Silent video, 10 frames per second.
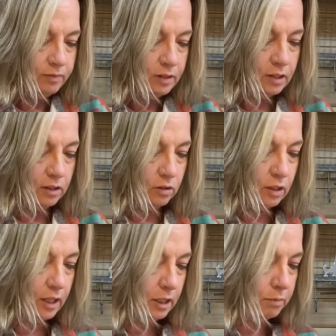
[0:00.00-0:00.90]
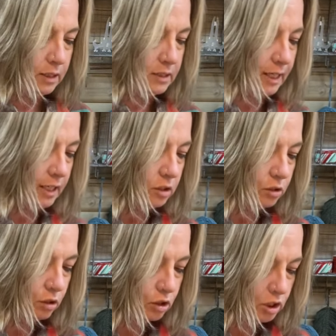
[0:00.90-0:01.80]
the little honeybees can't do
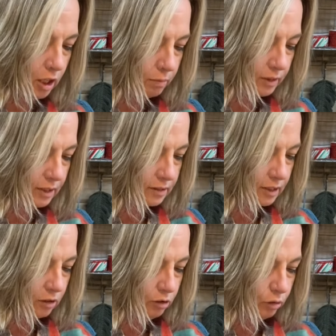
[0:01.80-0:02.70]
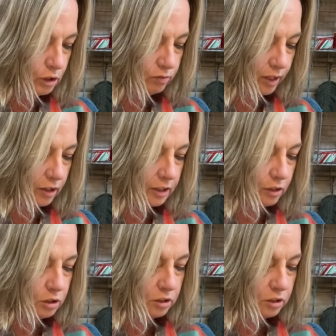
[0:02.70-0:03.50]
their job because they don't know which flower to go to.